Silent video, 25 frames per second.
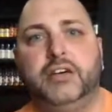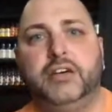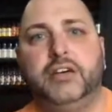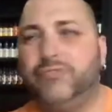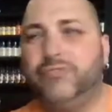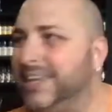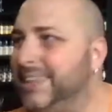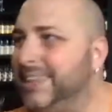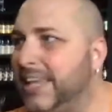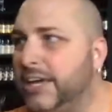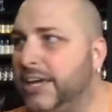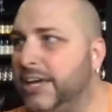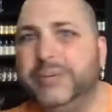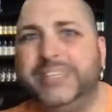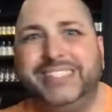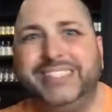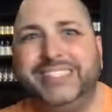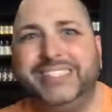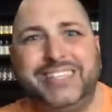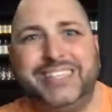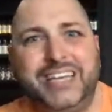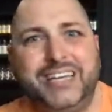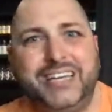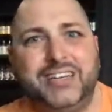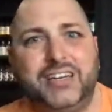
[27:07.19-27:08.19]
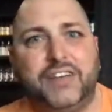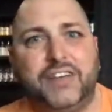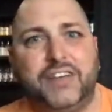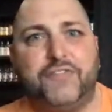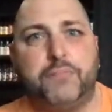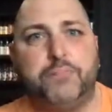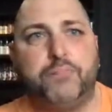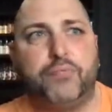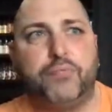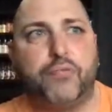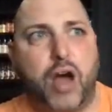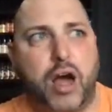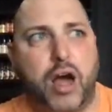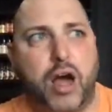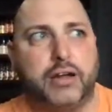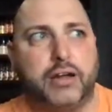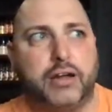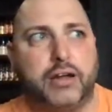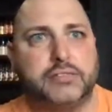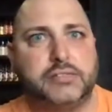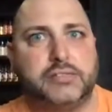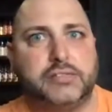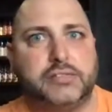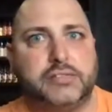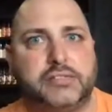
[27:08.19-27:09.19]
Right? Like we see enough of
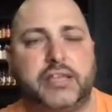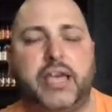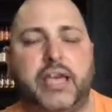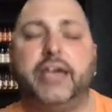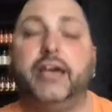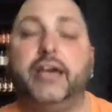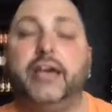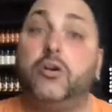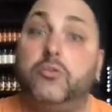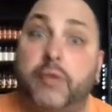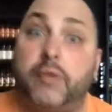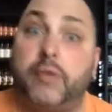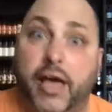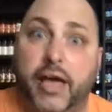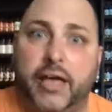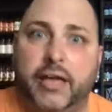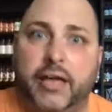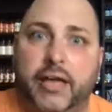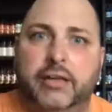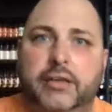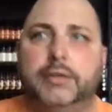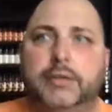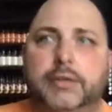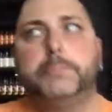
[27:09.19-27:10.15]
products to say, okay,